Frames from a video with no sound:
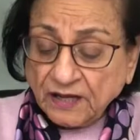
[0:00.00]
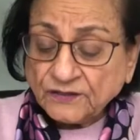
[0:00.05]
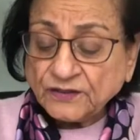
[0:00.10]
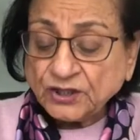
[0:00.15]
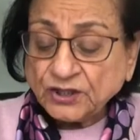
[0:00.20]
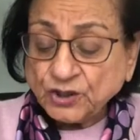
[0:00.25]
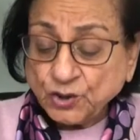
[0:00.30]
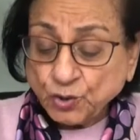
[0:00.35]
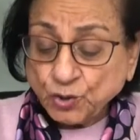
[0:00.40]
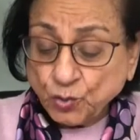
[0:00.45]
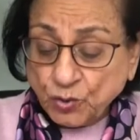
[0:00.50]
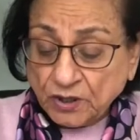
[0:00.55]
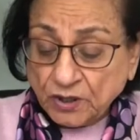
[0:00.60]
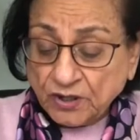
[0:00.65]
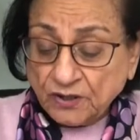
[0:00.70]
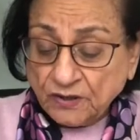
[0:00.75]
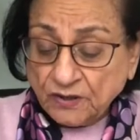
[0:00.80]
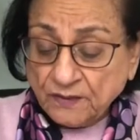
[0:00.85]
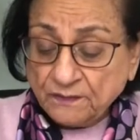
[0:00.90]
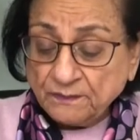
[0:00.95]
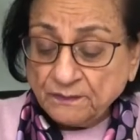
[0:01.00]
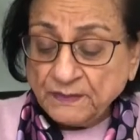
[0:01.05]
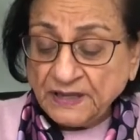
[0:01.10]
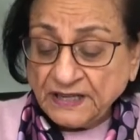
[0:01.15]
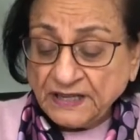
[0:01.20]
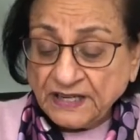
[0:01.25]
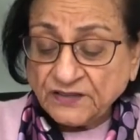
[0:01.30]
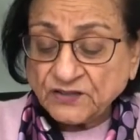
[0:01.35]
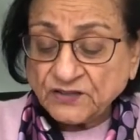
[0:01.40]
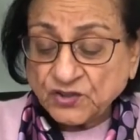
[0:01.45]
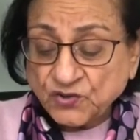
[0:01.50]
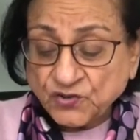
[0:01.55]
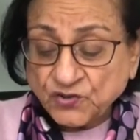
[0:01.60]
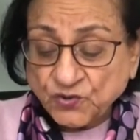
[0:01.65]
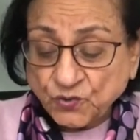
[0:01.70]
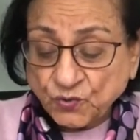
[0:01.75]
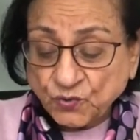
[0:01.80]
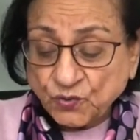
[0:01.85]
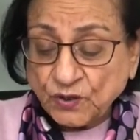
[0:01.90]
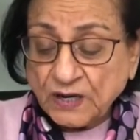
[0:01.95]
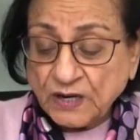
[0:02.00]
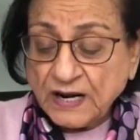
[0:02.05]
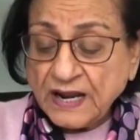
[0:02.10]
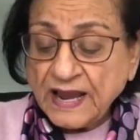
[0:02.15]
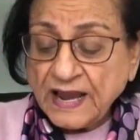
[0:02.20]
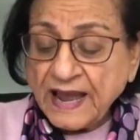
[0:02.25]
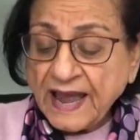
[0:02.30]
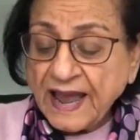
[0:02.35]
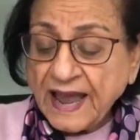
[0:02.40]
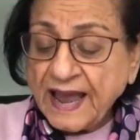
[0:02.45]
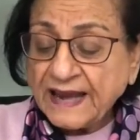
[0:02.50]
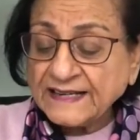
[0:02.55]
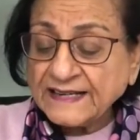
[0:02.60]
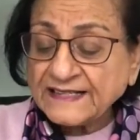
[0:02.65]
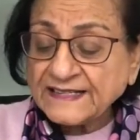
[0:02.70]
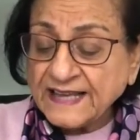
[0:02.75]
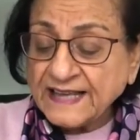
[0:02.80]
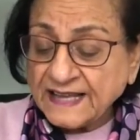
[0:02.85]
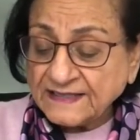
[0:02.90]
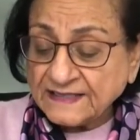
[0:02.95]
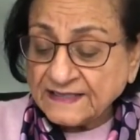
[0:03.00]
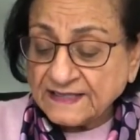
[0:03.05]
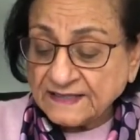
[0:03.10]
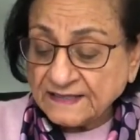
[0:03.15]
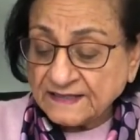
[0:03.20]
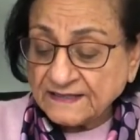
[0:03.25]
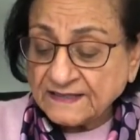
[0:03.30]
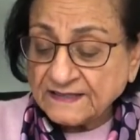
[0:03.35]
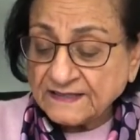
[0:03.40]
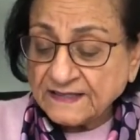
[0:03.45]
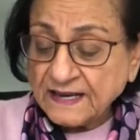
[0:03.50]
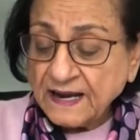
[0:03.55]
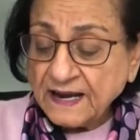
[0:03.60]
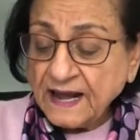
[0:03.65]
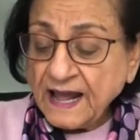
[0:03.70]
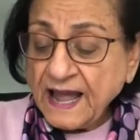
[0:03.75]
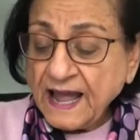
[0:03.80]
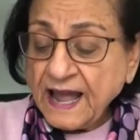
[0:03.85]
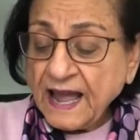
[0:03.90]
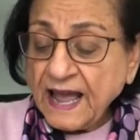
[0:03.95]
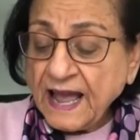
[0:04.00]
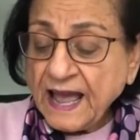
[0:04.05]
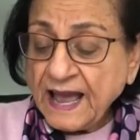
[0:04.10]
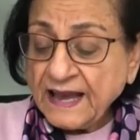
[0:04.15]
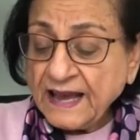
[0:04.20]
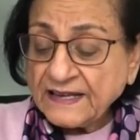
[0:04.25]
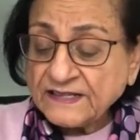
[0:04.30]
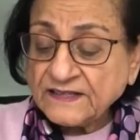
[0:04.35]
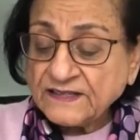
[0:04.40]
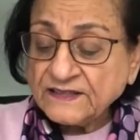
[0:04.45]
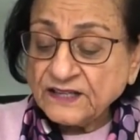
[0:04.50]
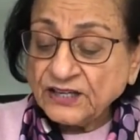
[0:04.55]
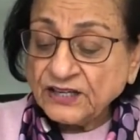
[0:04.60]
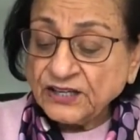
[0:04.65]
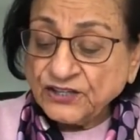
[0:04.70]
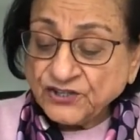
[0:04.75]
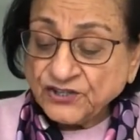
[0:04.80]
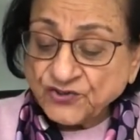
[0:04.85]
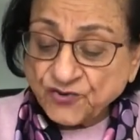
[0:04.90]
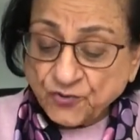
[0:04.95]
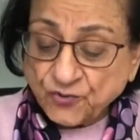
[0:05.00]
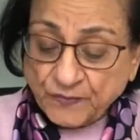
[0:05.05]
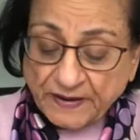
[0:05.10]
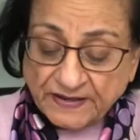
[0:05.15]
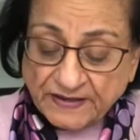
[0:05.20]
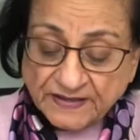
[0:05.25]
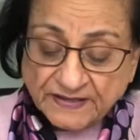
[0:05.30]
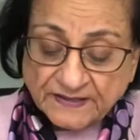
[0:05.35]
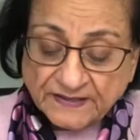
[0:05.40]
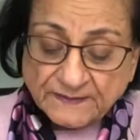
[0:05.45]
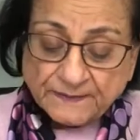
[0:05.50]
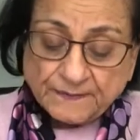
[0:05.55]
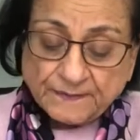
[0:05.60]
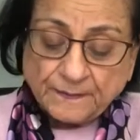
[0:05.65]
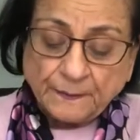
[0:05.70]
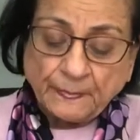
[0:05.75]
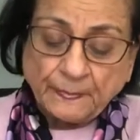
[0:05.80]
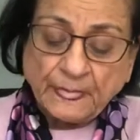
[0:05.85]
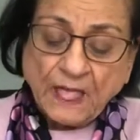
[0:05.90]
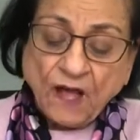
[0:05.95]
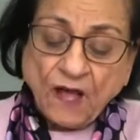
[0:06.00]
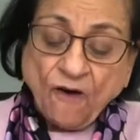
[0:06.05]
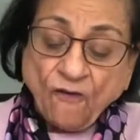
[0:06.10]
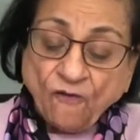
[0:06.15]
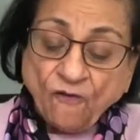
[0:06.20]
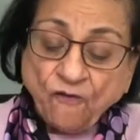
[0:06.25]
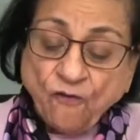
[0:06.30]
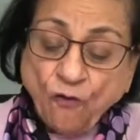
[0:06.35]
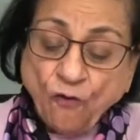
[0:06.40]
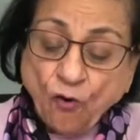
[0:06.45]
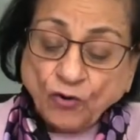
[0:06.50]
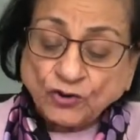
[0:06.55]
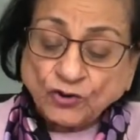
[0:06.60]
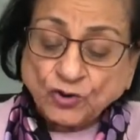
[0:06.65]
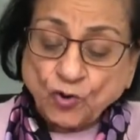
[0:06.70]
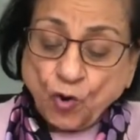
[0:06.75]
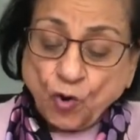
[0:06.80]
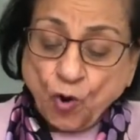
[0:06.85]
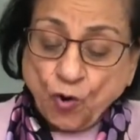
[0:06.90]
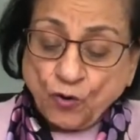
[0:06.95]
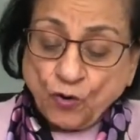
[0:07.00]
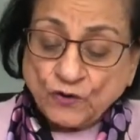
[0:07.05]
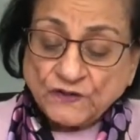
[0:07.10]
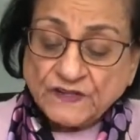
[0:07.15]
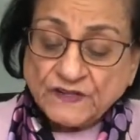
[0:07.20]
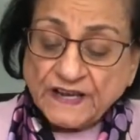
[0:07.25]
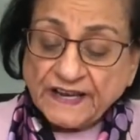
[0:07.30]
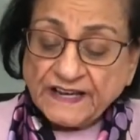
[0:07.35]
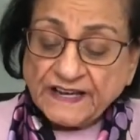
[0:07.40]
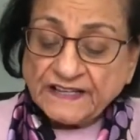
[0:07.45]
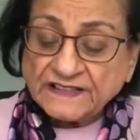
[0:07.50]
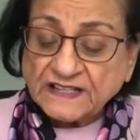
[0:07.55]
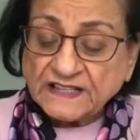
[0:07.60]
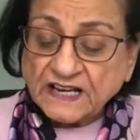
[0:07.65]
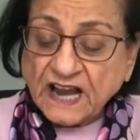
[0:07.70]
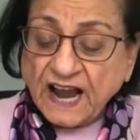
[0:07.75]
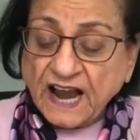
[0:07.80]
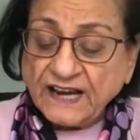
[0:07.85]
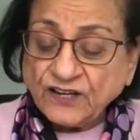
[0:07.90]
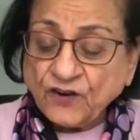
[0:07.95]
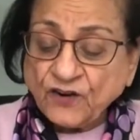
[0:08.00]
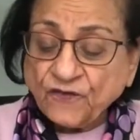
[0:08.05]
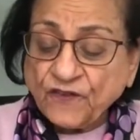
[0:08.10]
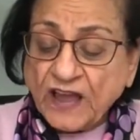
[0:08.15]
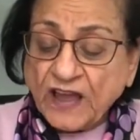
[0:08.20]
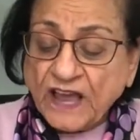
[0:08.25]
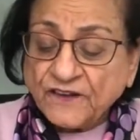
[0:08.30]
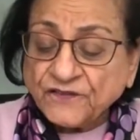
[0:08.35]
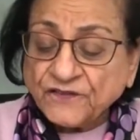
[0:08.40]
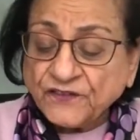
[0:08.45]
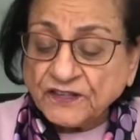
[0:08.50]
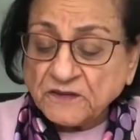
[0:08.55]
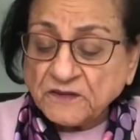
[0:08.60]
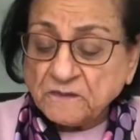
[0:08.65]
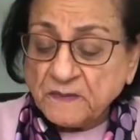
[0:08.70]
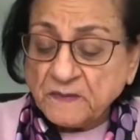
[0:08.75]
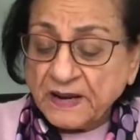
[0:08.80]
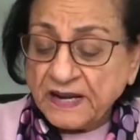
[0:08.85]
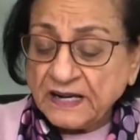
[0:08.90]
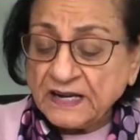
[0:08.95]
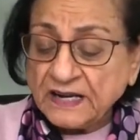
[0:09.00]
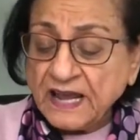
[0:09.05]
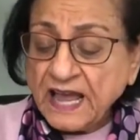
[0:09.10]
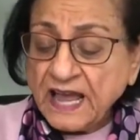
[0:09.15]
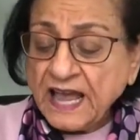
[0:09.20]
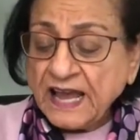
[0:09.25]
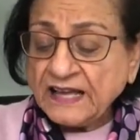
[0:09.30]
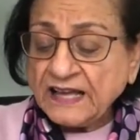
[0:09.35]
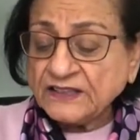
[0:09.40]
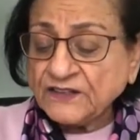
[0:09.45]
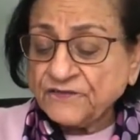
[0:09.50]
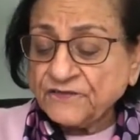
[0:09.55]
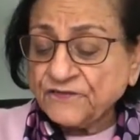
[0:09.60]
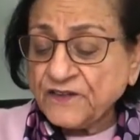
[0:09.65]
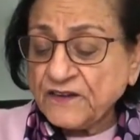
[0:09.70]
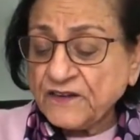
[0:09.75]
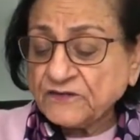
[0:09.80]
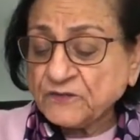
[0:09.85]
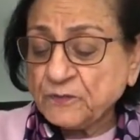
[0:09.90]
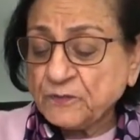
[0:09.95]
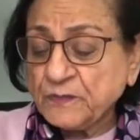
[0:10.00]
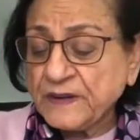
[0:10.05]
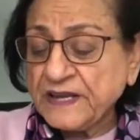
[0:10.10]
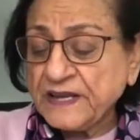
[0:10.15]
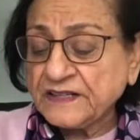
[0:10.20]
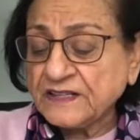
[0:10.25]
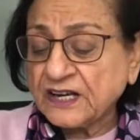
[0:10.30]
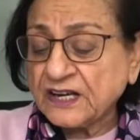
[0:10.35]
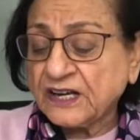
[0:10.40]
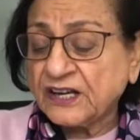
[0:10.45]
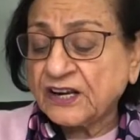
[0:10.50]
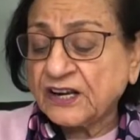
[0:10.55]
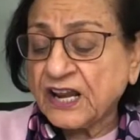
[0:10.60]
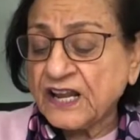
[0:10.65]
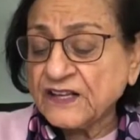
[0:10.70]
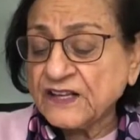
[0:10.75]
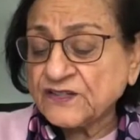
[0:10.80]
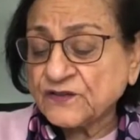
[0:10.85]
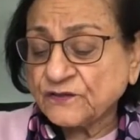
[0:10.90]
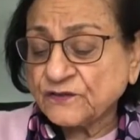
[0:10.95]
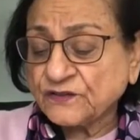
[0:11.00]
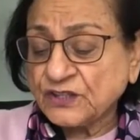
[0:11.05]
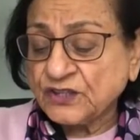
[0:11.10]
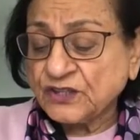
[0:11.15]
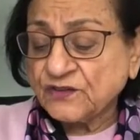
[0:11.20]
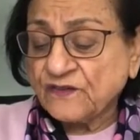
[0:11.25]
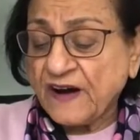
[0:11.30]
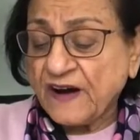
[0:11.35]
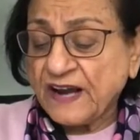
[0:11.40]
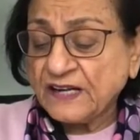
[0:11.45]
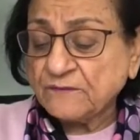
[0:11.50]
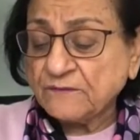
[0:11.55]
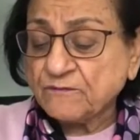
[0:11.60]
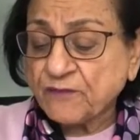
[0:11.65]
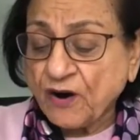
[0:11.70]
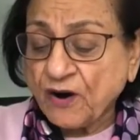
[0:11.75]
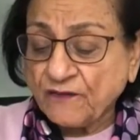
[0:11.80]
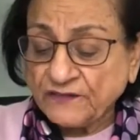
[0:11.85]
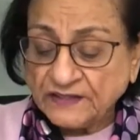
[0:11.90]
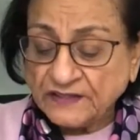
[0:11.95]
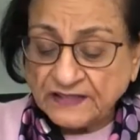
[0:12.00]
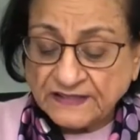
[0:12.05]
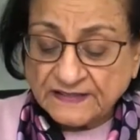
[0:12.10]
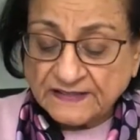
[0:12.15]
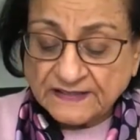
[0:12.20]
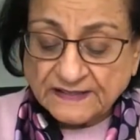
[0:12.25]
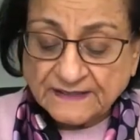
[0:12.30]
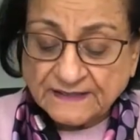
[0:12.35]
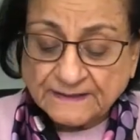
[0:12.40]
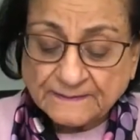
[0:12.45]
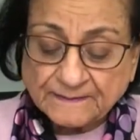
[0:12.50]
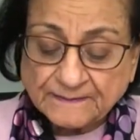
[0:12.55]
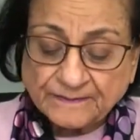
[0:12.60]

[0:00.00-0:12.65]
the doer, meaning the soul, and senses as the instruments. Fourth cause is the kind of effort made, and the fifth being the grace of the divine providence.